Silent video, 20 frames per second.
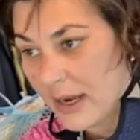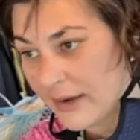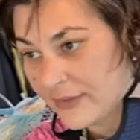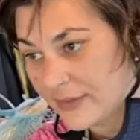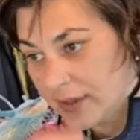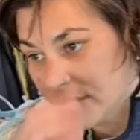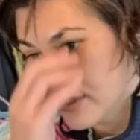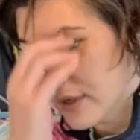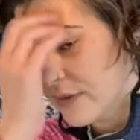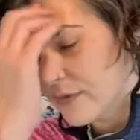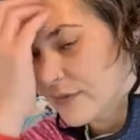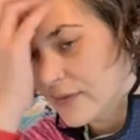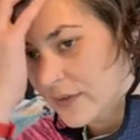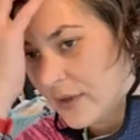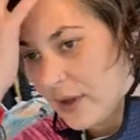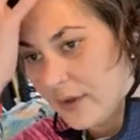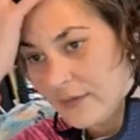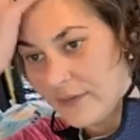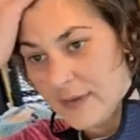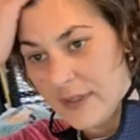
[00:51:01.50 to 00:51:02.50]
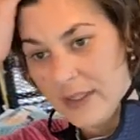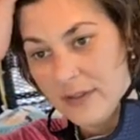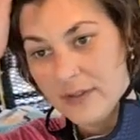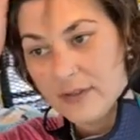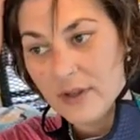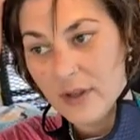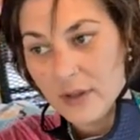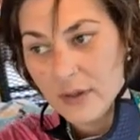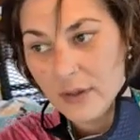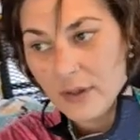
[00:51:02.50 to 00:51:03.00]
craft stuff, hopefully.
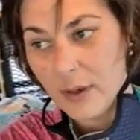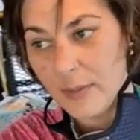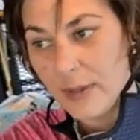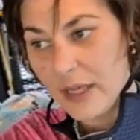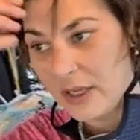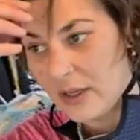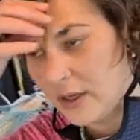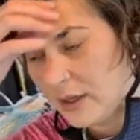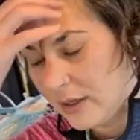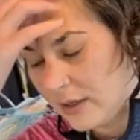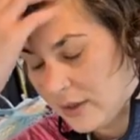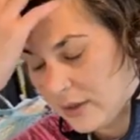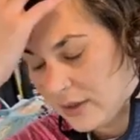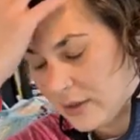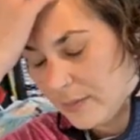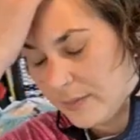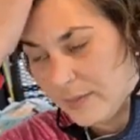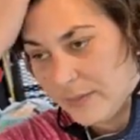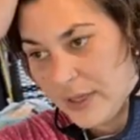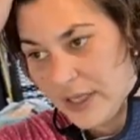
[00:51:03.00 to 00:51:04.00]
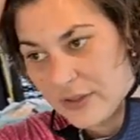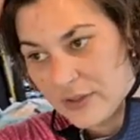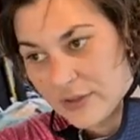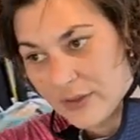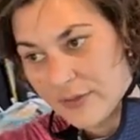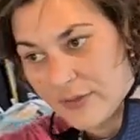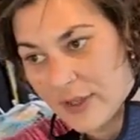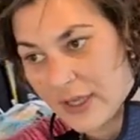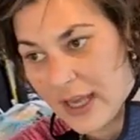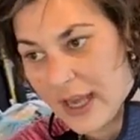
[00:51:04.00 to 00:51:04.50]
So I'll make another
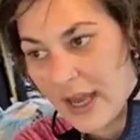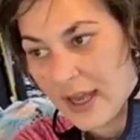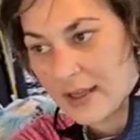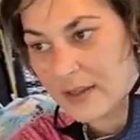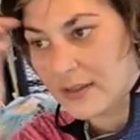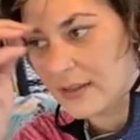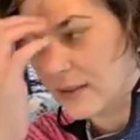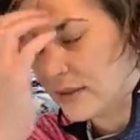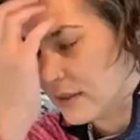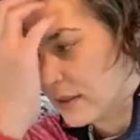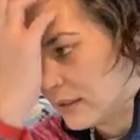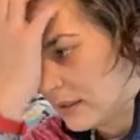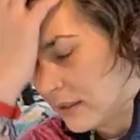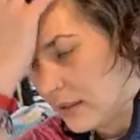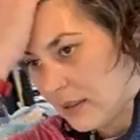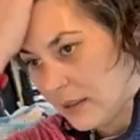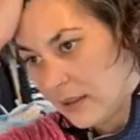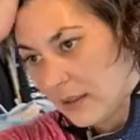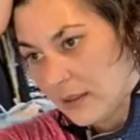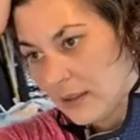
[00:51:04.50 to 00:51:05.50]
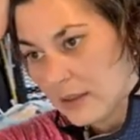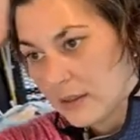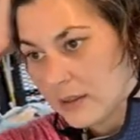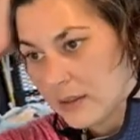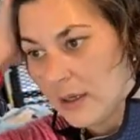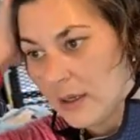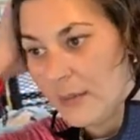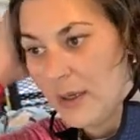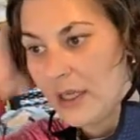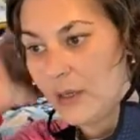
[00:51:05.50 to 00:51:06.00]
picture of the cats.
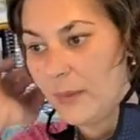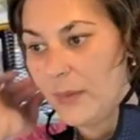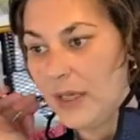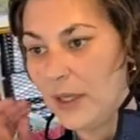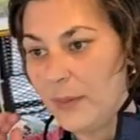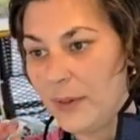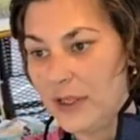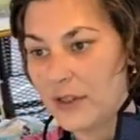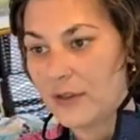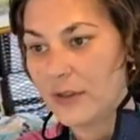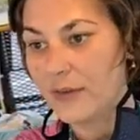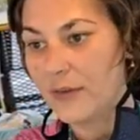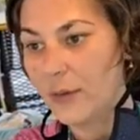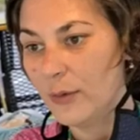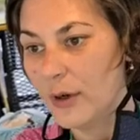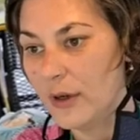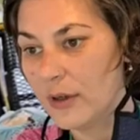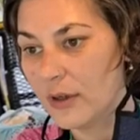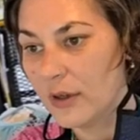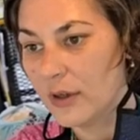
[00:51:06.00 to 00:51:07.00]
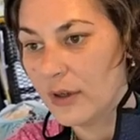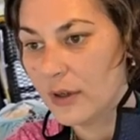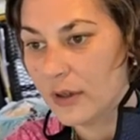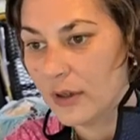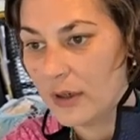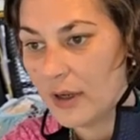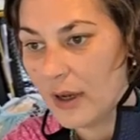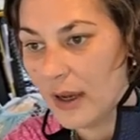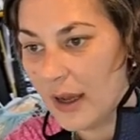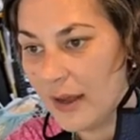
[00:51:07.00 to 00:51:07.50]
I'll make a bigger picture if you want.
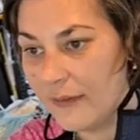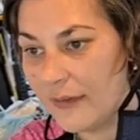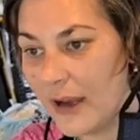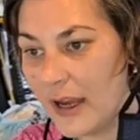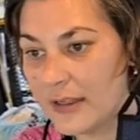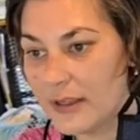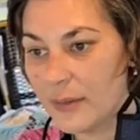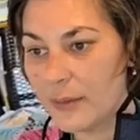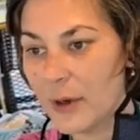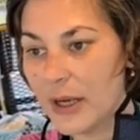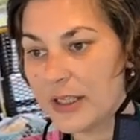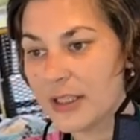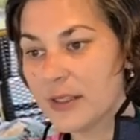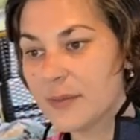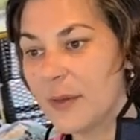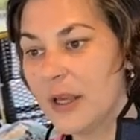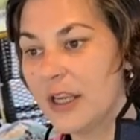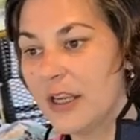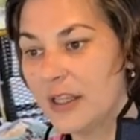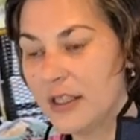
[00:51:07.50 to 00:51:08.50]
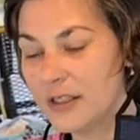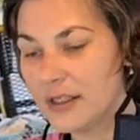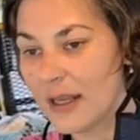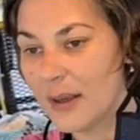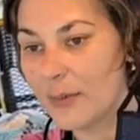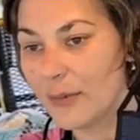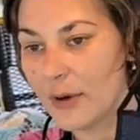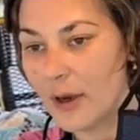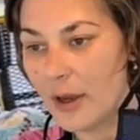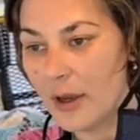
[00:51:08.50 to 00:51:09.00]
In fact, I'll practice making a
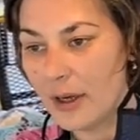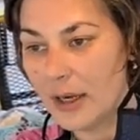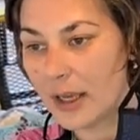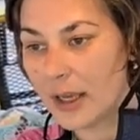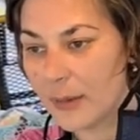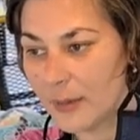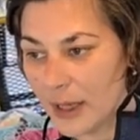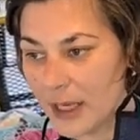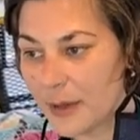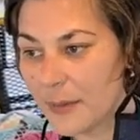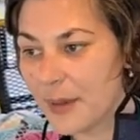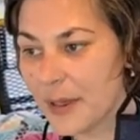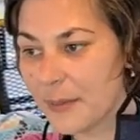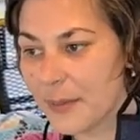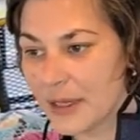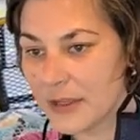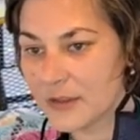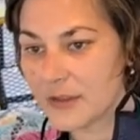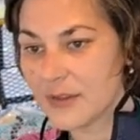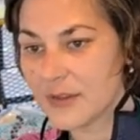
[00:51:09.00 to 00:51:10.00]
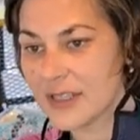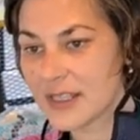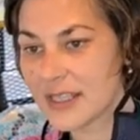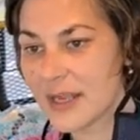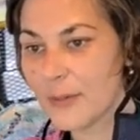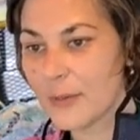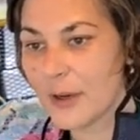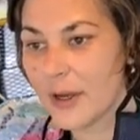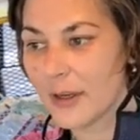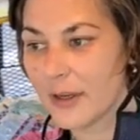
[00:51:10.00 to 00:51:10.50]
zebra and I can make a big picture of the
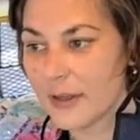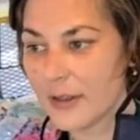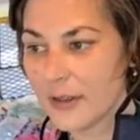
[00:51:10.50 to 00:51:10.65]
zebra.